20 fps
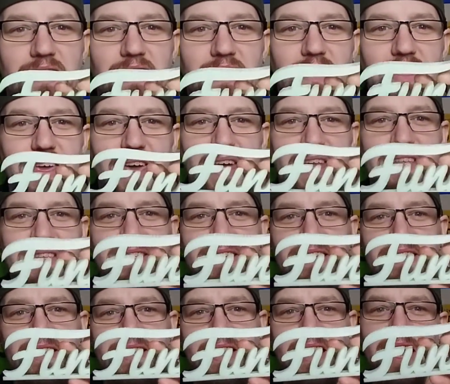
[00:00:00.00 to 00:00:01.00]
Kind of see
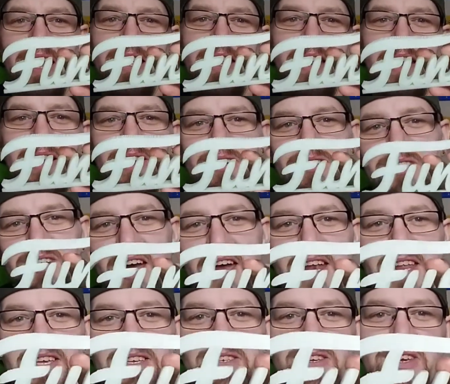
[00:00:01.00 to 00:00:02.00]
it. The light in here is
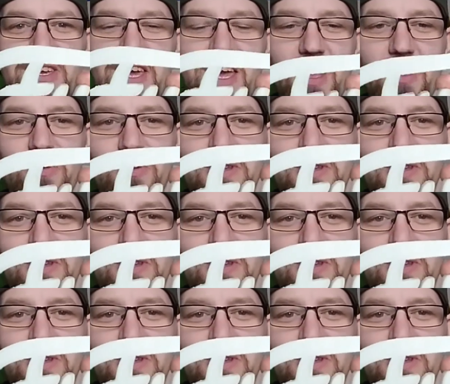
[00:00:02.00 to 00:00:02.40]
shining, so you can't really